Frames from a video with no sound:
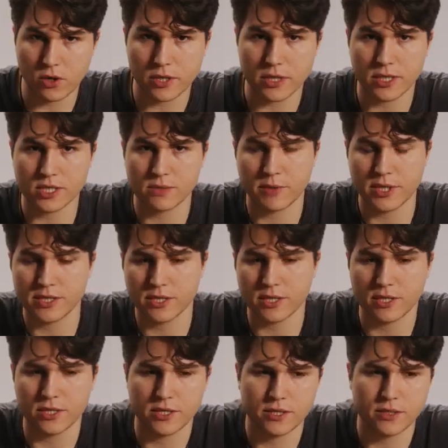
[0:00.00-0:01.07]
The look is
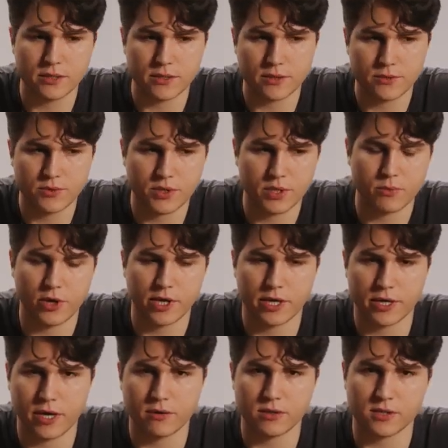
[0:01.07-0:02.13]
basically, you can
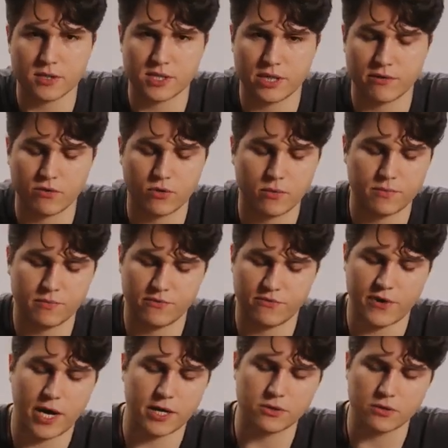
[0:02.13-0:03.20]
break it down into several
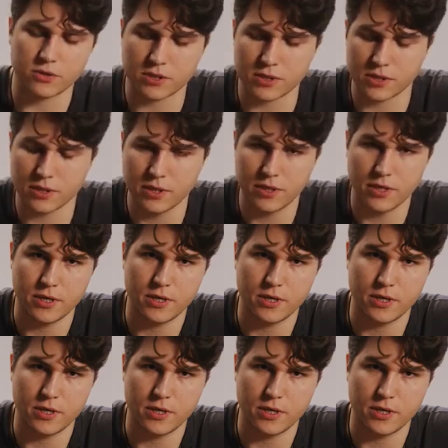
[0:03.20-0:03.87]
factors.